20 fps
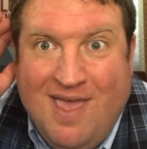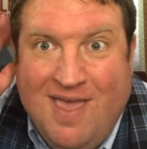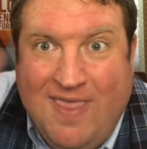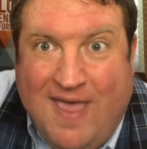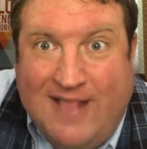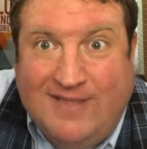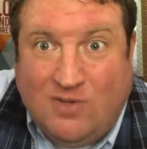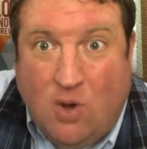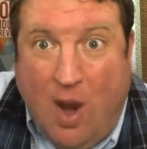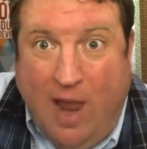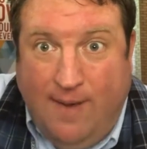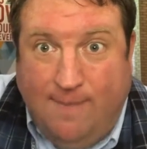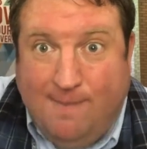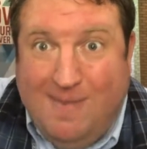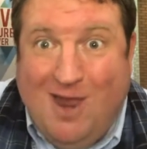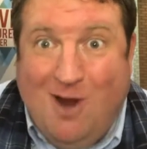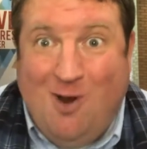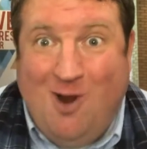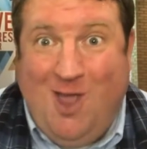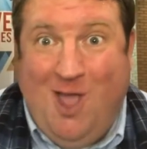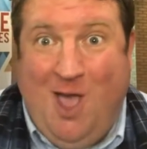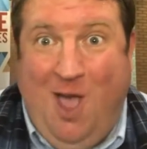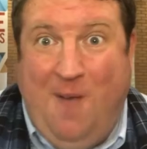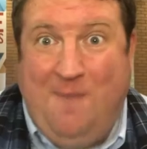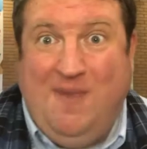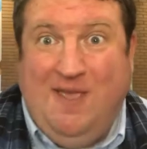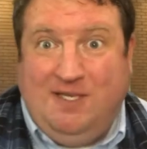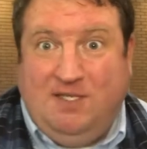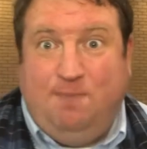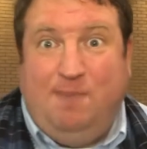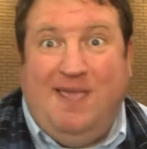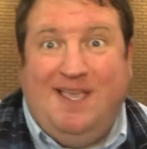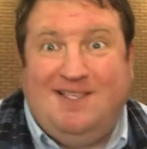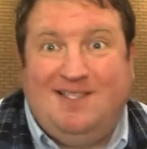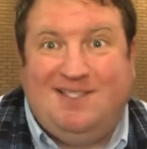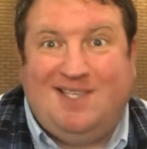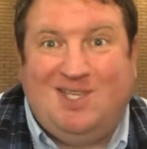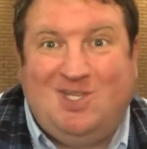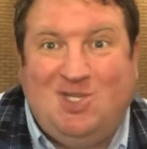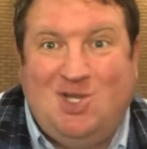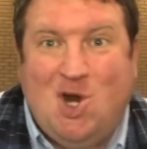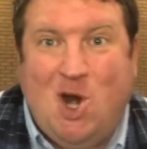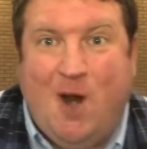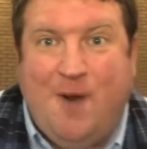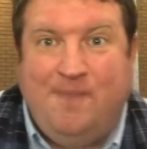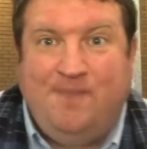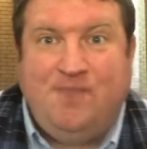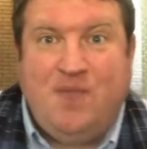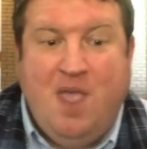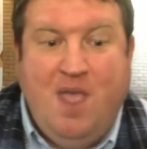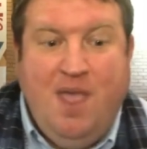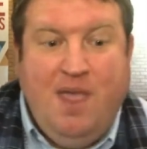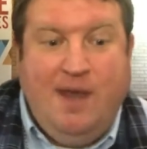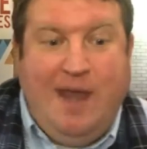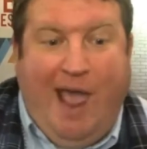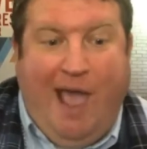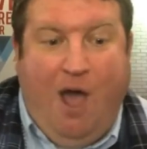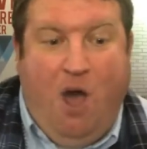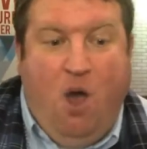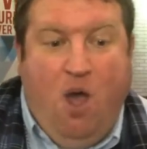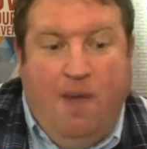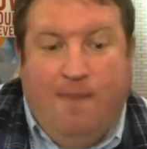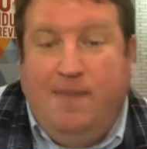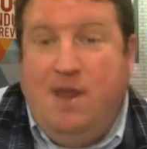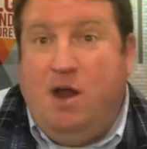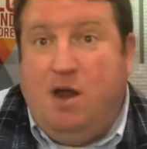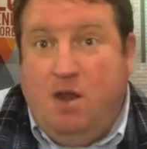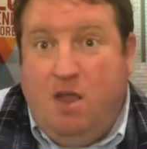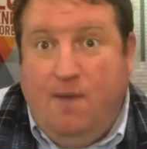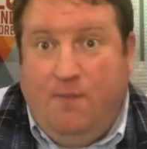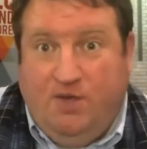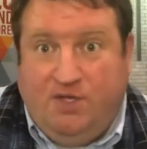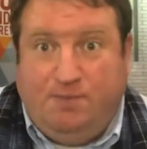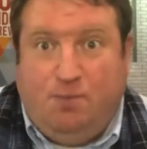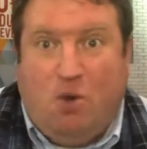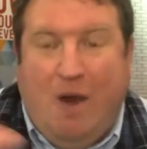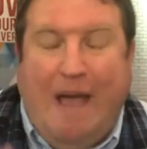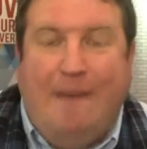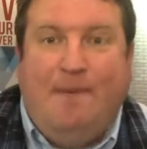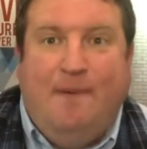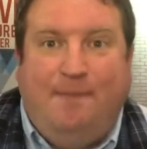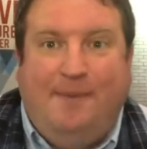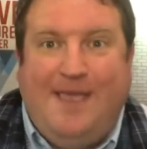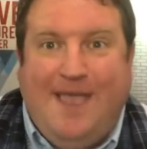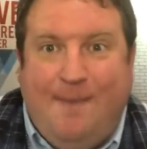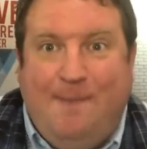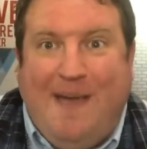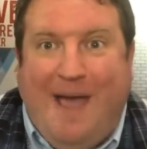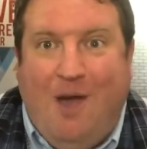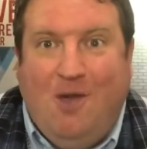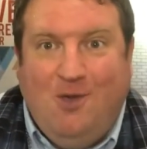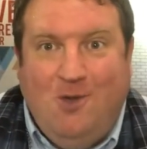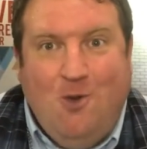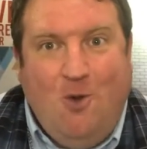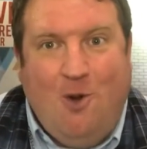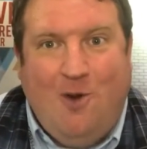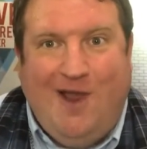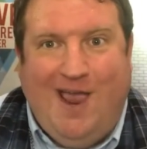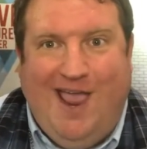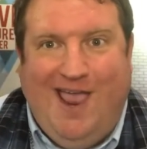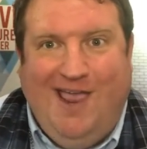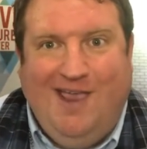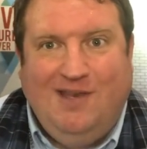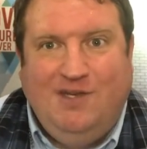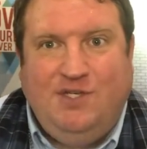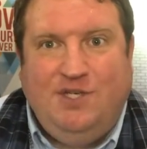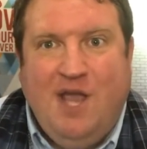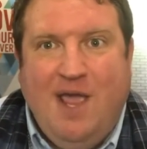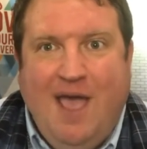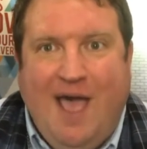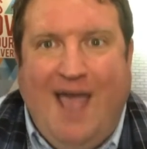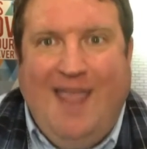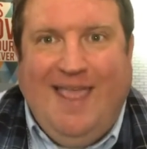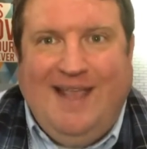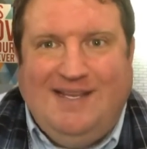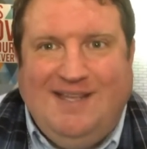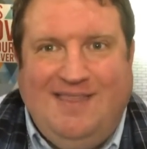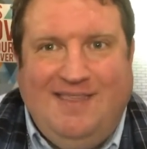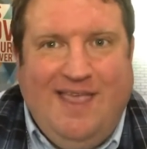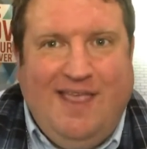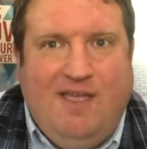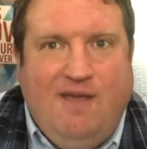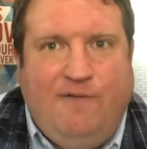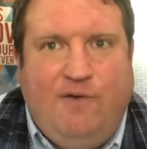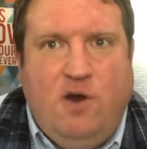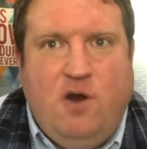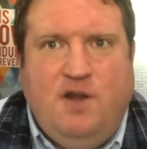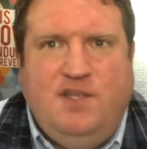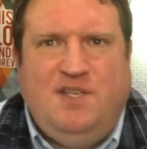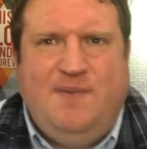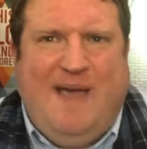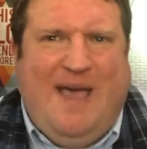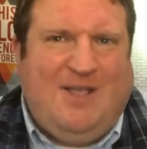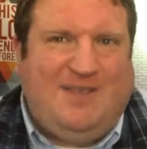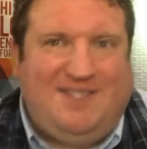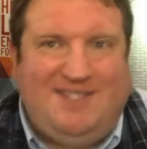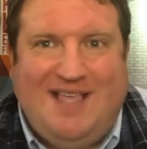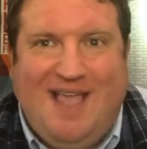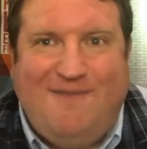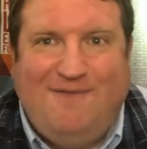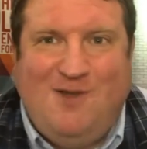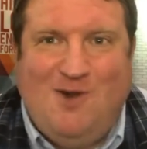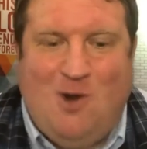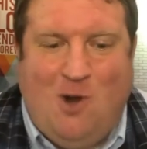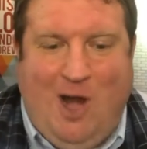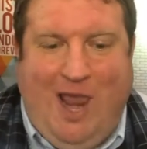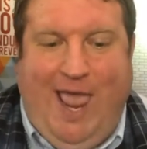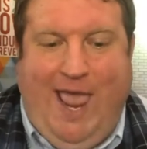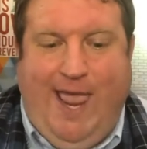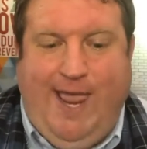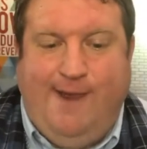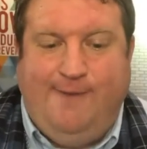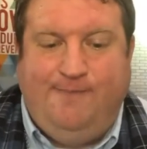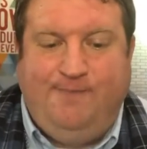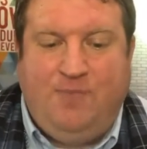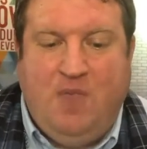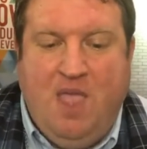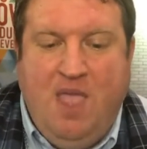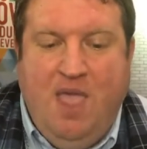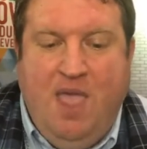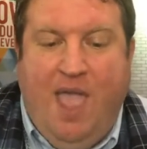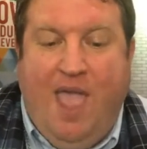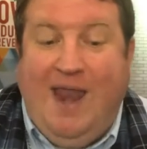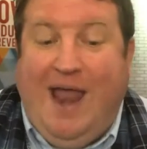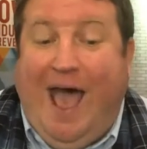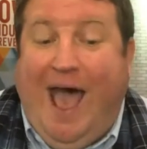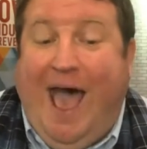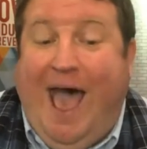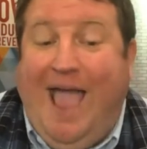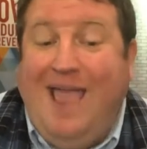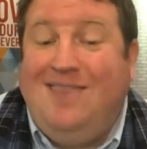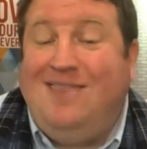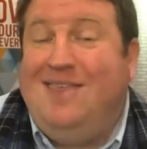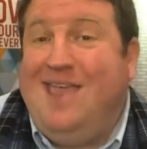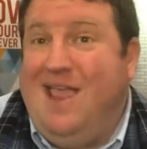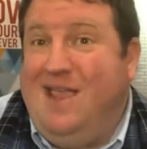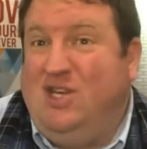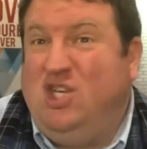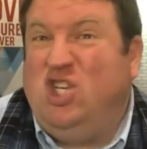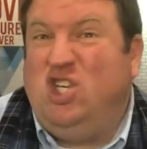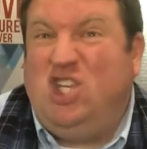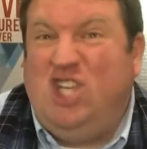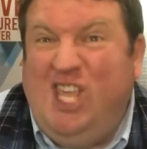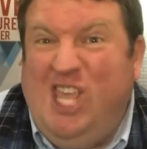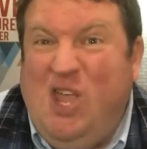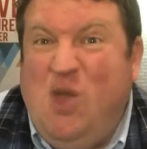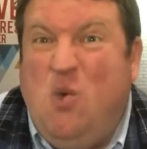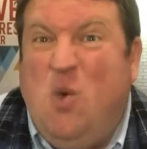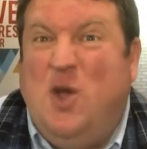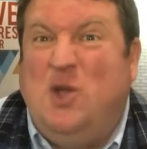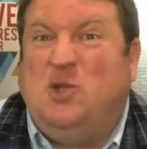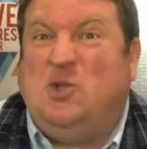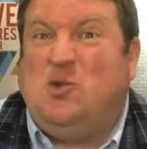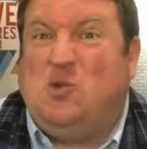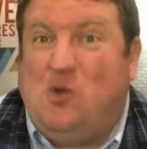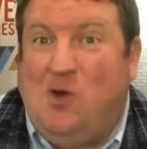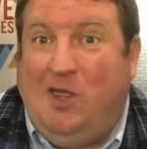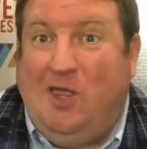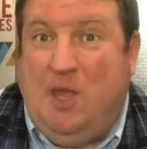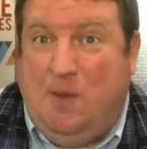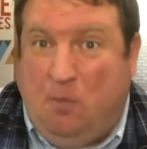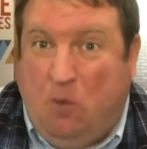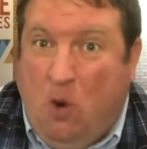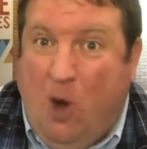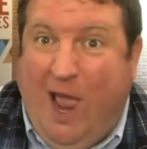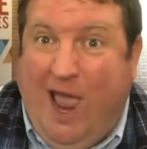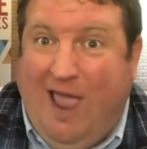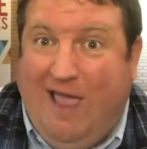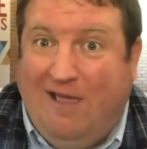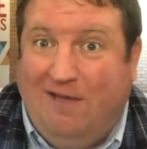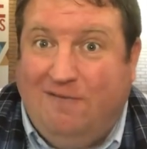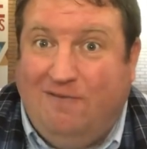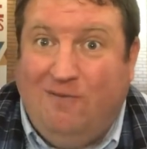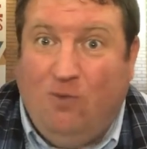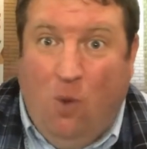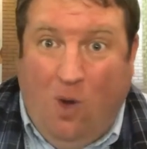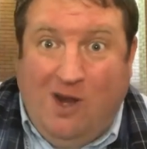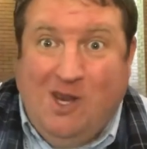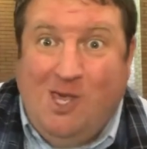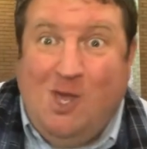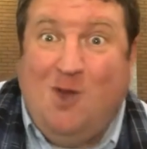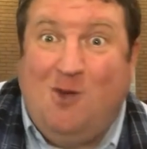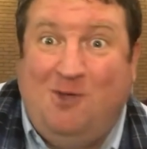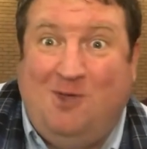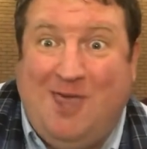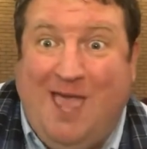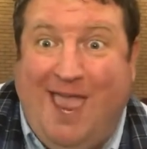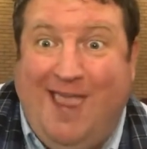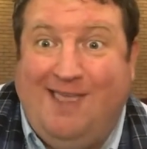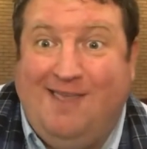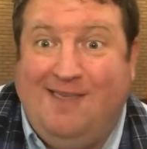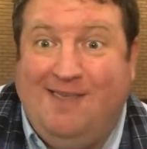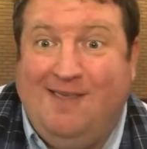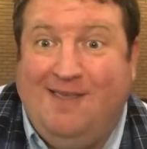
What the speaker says: That's right, Miriam, his big sister. Now, Miriam was probably about your age. I like to think of her as about 7 or 8. And I think she was really brave. What do you think?